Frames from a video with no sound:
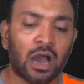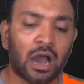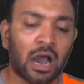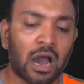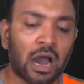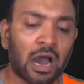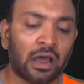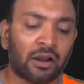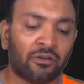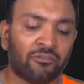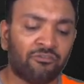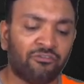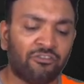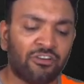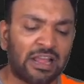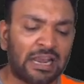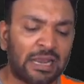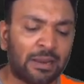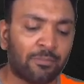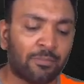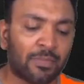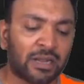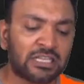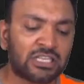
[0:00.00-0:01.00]
are
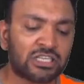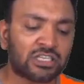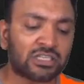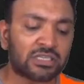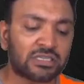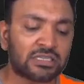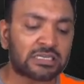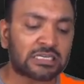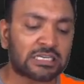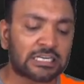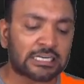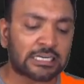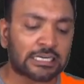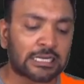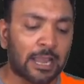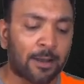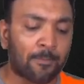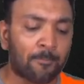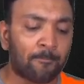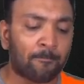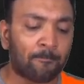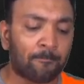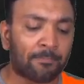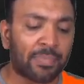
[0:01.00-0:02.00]
very much
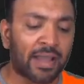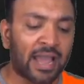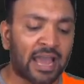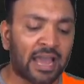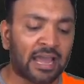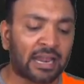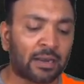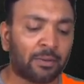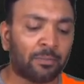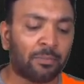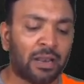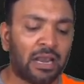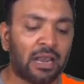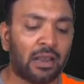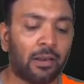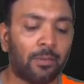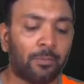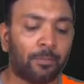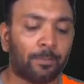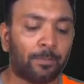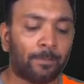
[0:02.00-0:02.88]
comparable.